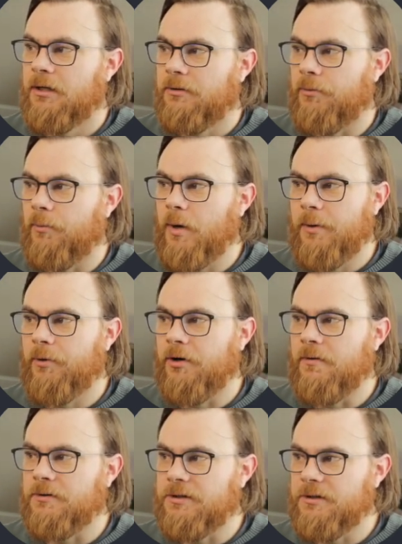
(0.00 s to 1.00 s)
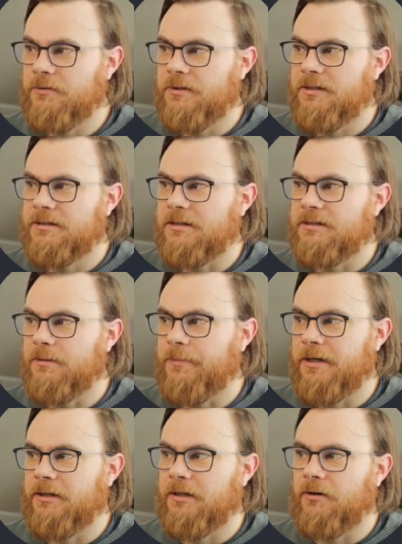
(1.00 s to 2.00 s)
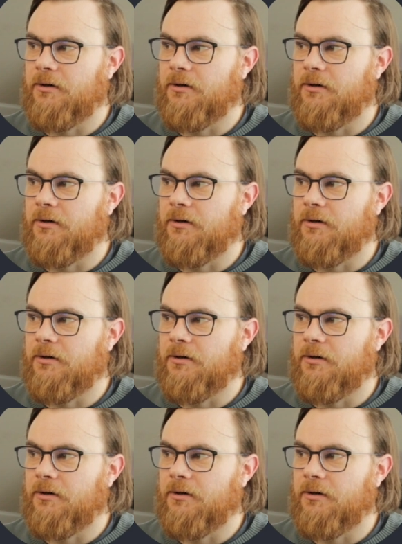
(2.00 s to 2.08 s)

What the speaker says: The way we're going to do this is depending